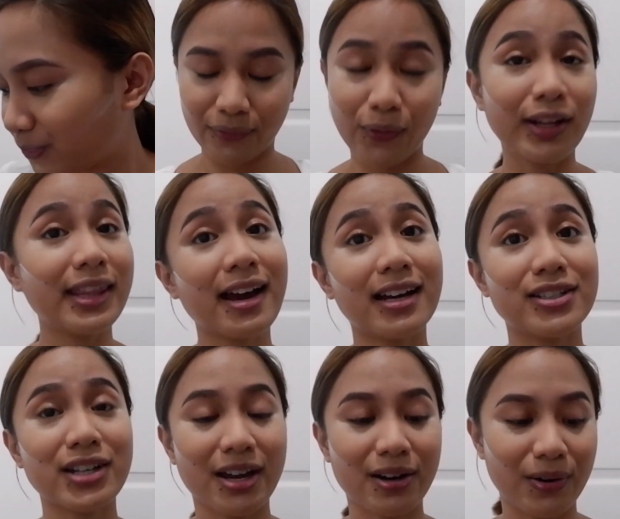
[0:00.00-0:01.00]
For the
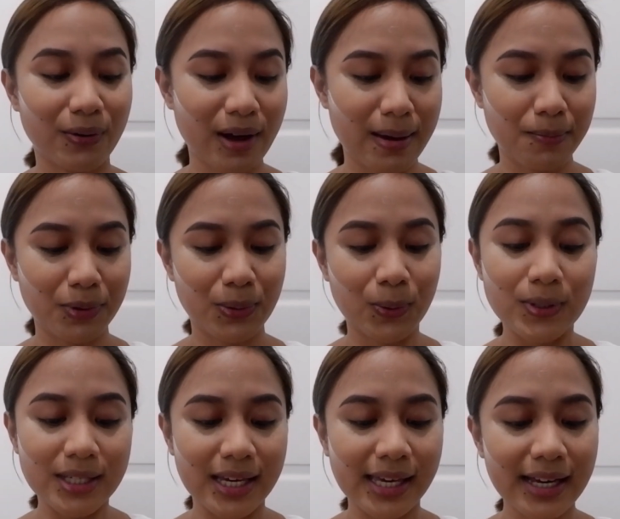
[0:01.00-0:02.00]
eyeshadow, I'm
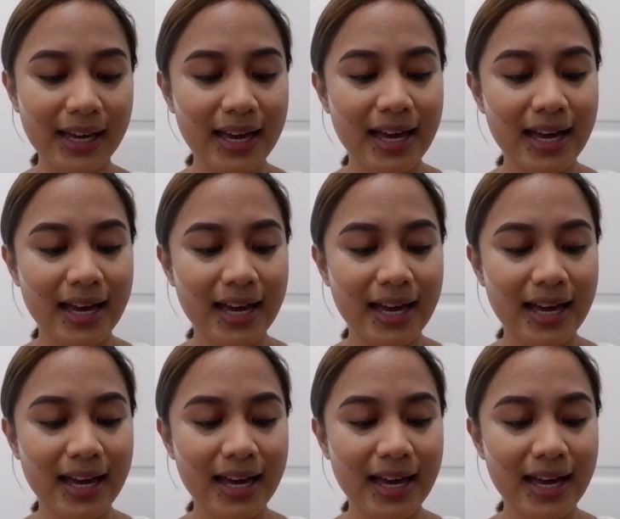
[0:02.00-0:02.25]
using